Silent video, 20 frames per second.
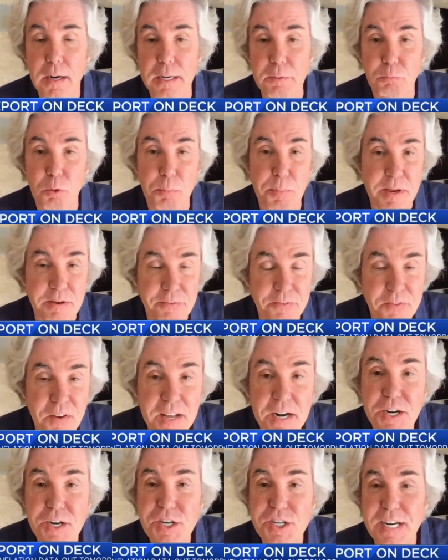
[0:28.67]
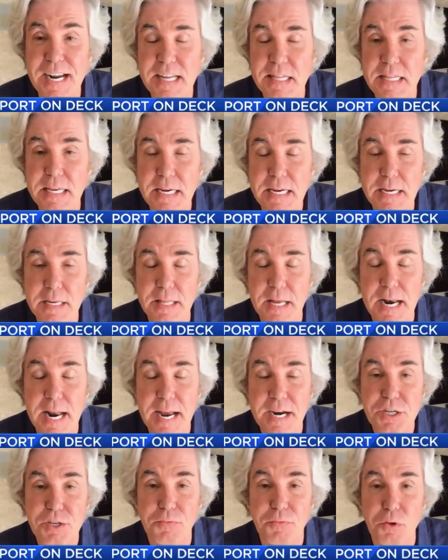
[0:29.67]
and will be finished, I think, in the
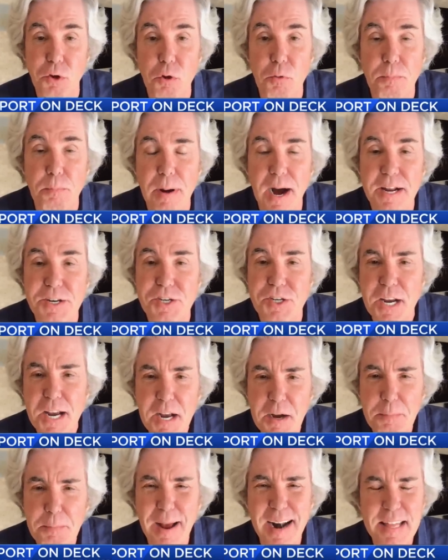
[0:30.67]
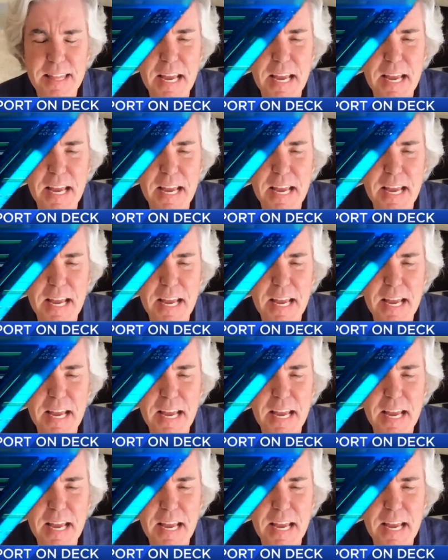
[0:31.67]
next few months. But I